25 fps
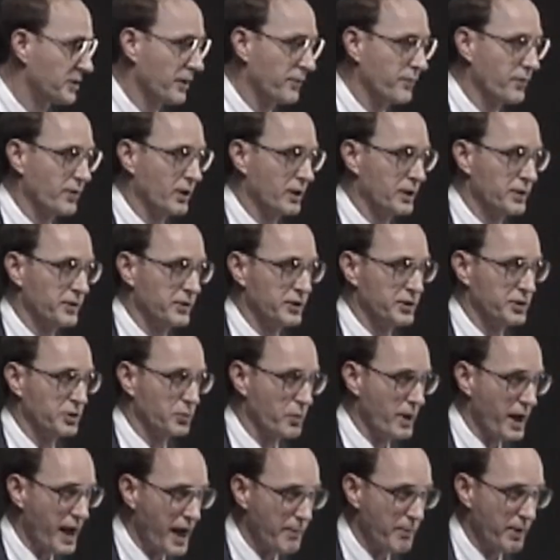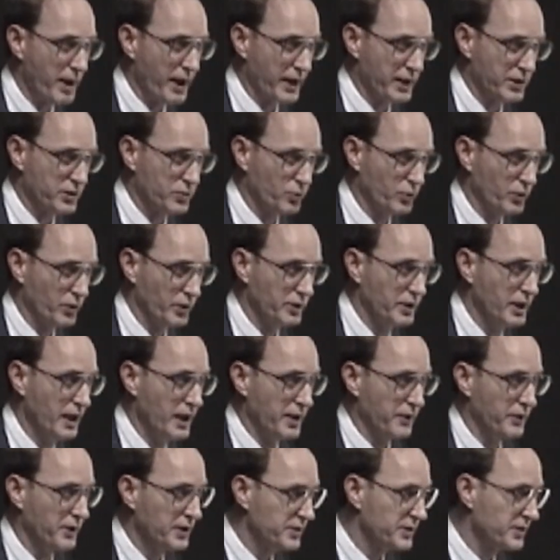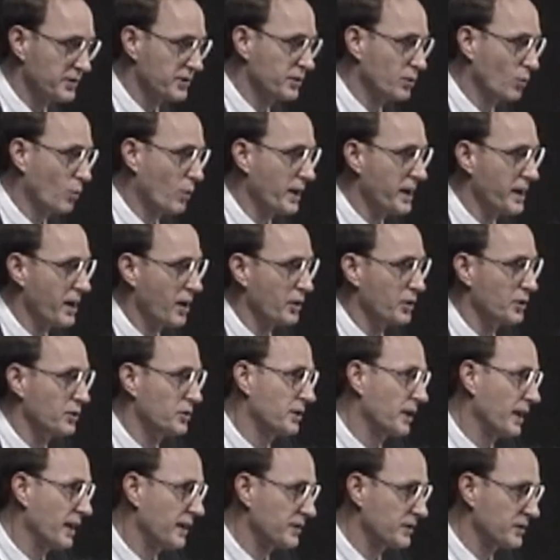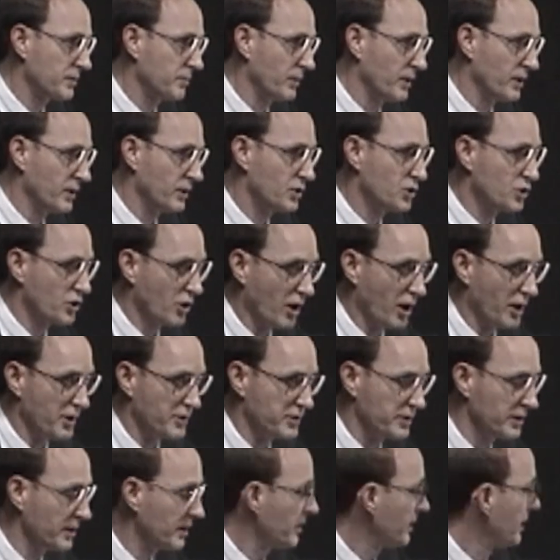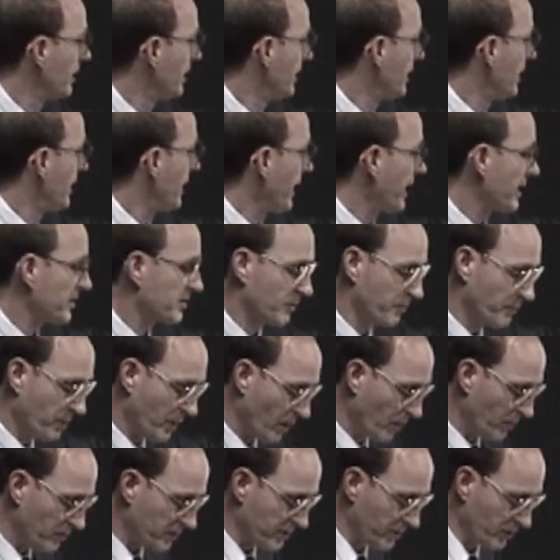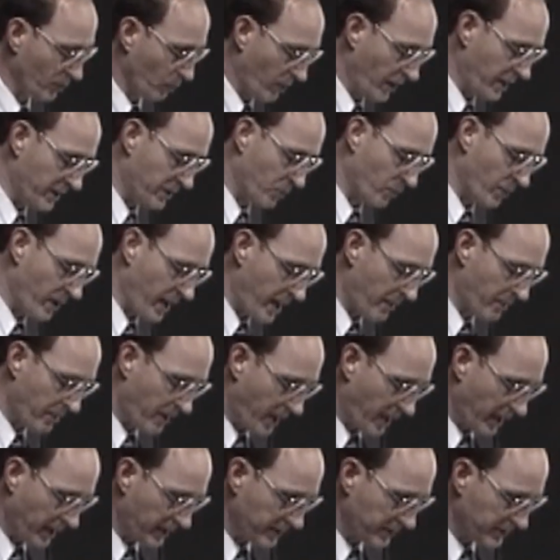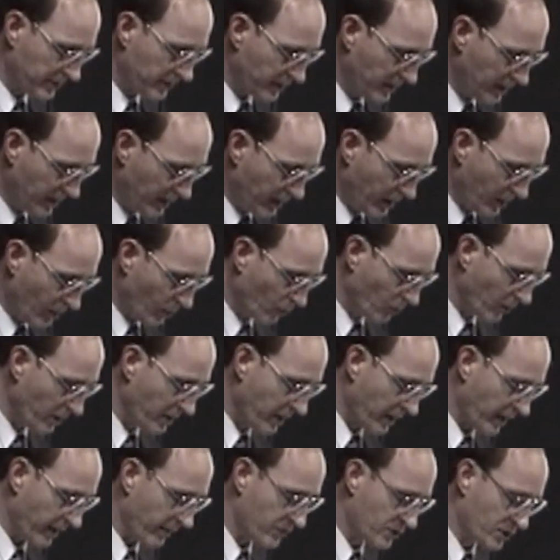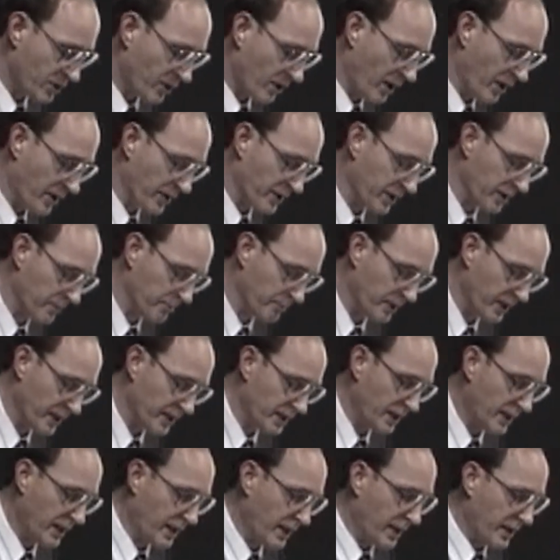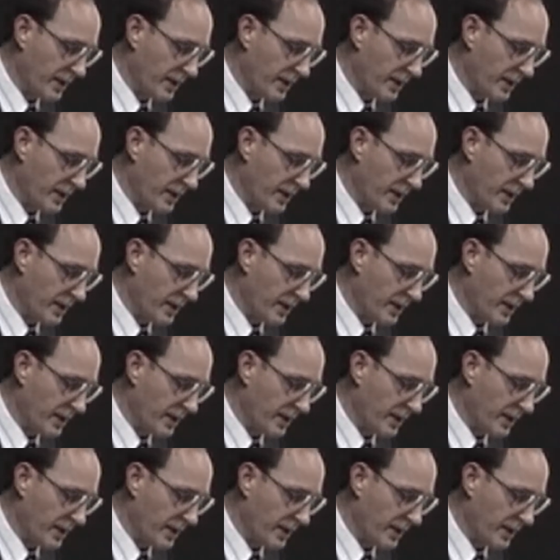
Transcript: differently than the rabbis would. This is the way our New Testament charts it, as opposed to the way the rabbis would have charted it. But